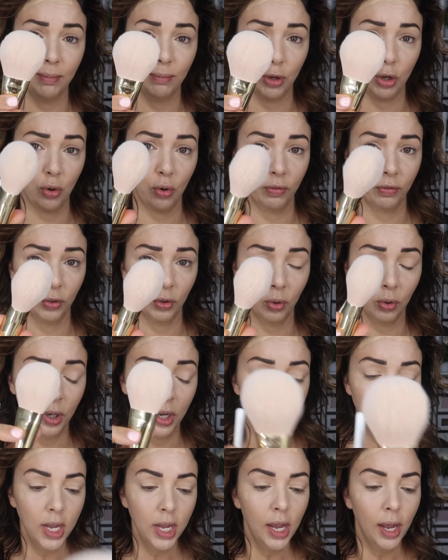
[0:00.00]
and beautiful,
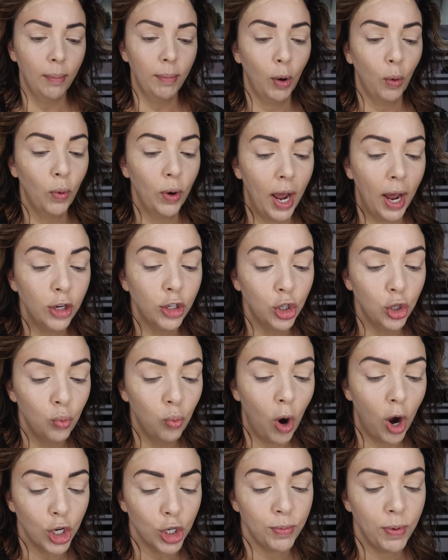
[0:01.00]
but when I do
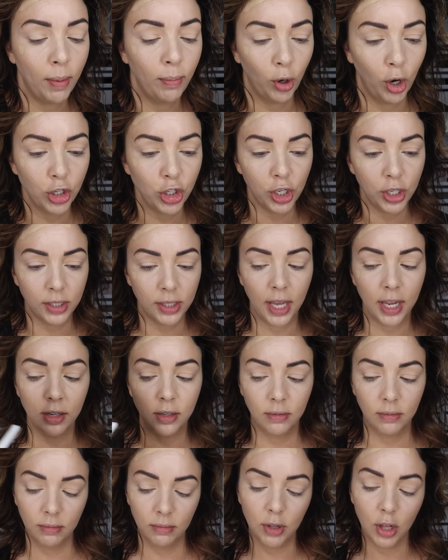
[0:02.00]
wash my brushes,
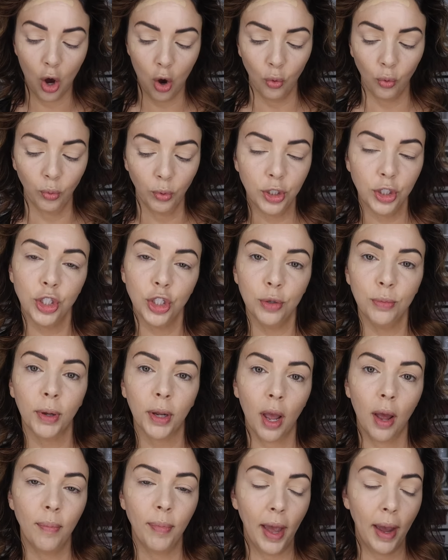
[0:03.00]
the old ones do
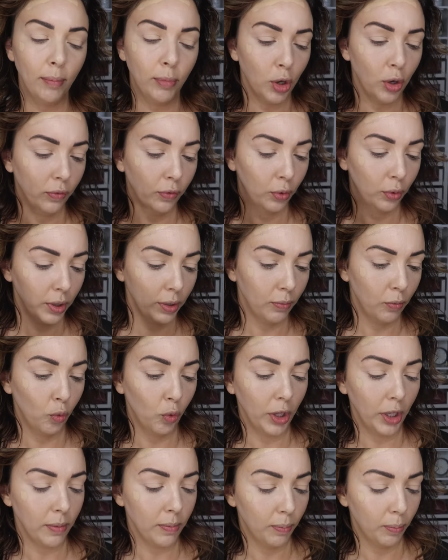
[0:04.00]
become that beautiful and
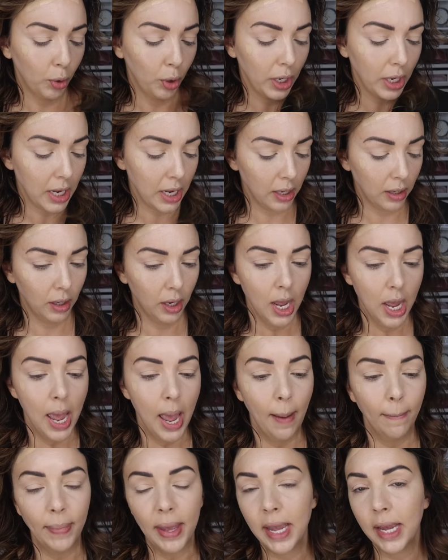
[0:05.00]
really pretty and
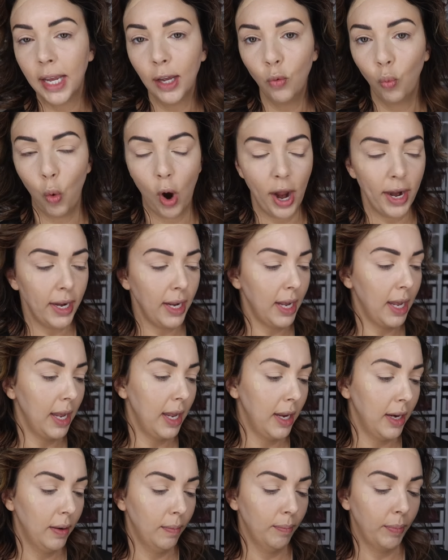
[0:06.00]
pink and white
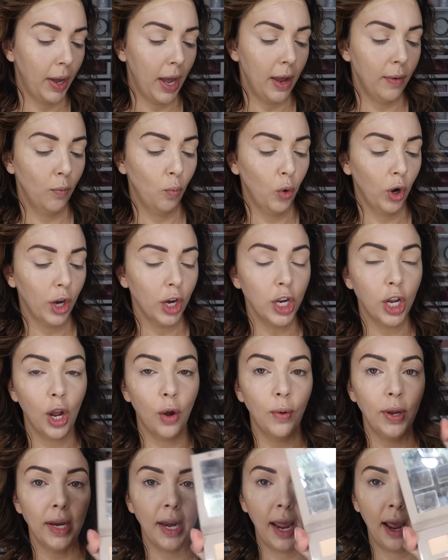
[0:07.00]
again. But we're going to
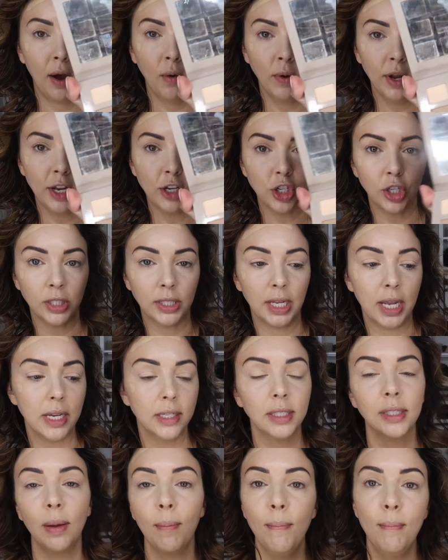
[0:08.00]
go in now and just
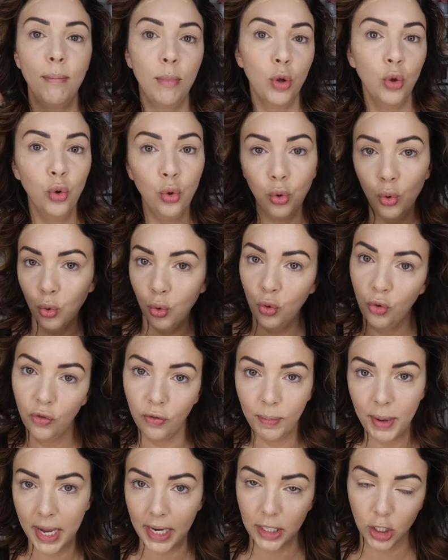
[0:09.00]
get some
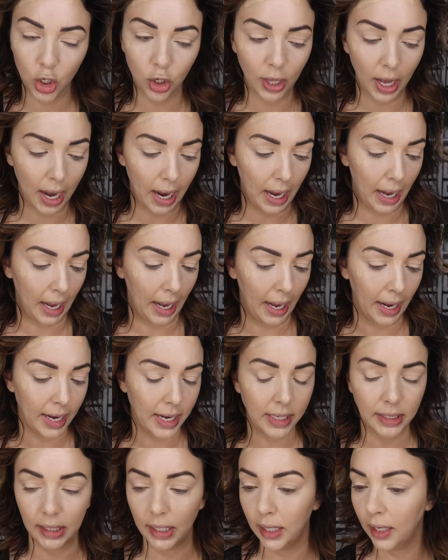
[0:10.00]
movement to the
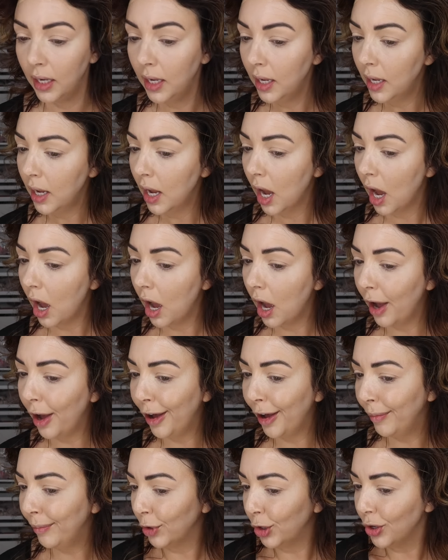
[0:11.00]
eyes
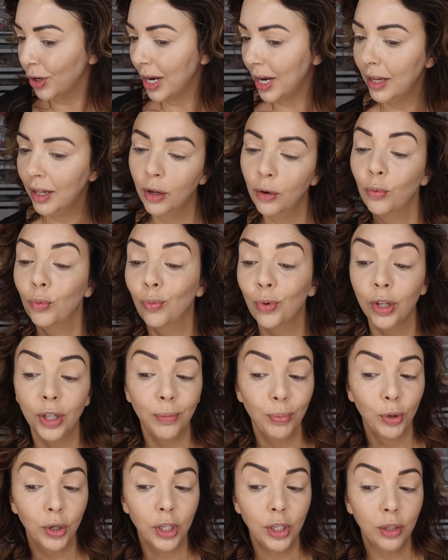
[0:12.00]
and create a really
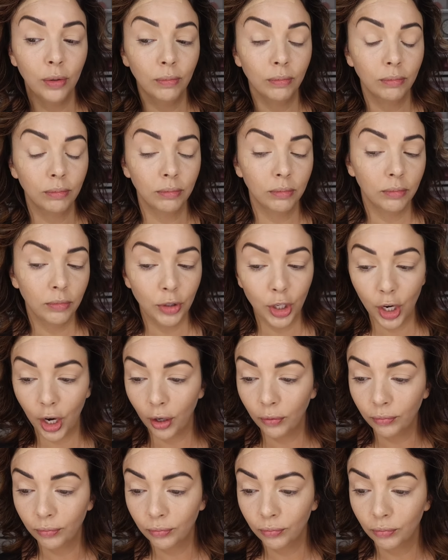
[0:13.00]
pretty, you
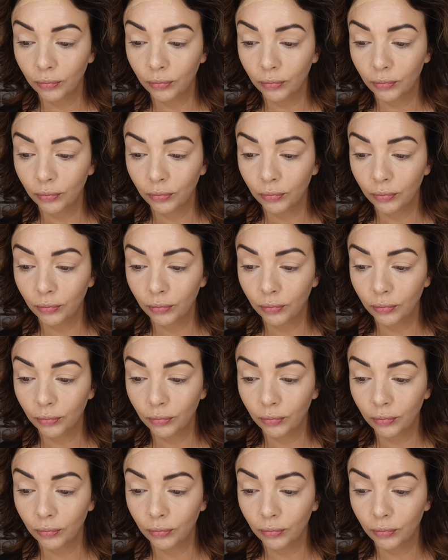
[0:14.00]
know,